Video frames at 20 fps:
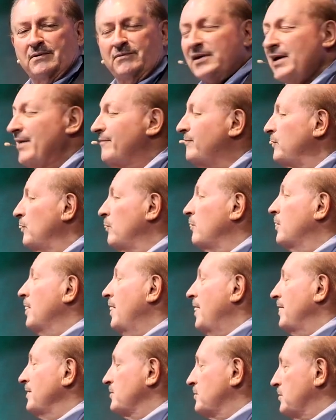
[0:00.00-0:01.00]
They have no
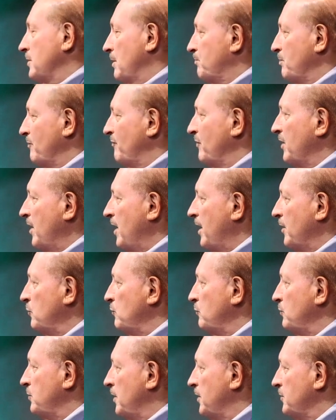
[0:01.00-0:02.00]
concept of a God
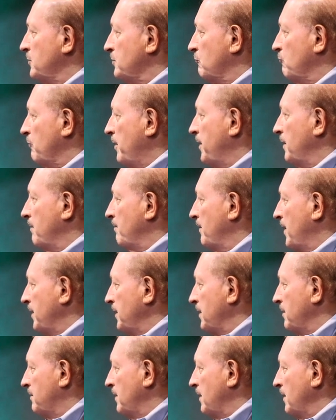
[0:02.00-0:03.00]
who does great and
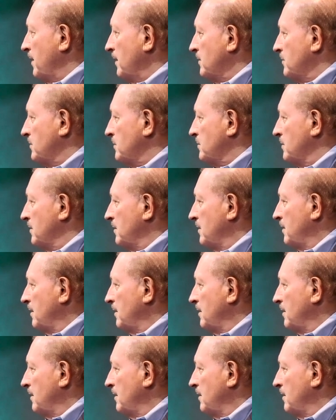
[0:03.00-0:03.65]
mighty things.